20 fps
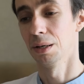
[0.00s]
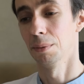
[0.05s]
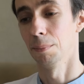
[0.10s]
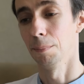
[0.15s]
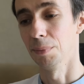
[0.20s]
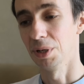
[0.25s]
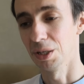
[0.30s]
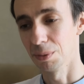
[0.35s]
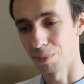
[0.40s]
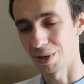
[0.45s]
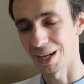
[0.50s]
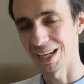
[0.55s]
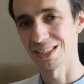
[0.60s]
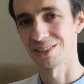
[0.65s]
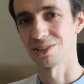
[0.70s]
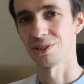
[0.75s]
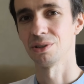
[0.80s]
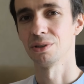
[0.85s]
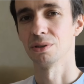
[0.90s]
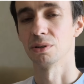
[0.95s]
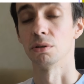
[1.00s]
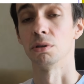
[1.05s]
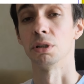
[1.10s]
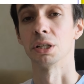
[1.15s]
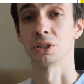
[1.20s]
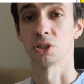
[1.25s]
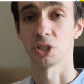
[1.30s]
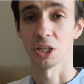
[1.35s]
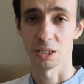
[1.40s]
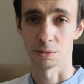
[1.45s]
minimizing
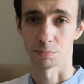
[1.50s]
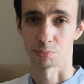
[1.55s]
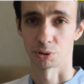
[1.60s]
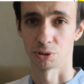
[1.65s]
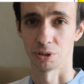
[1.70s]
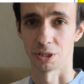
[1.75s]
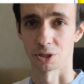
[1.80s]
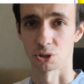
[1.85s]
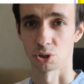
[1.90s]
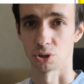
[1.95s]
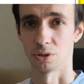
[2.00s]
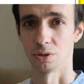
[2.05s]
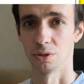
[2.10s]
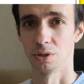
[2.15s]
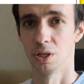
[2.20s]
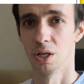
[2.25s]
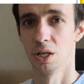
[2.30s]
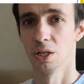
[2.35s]
lactate production.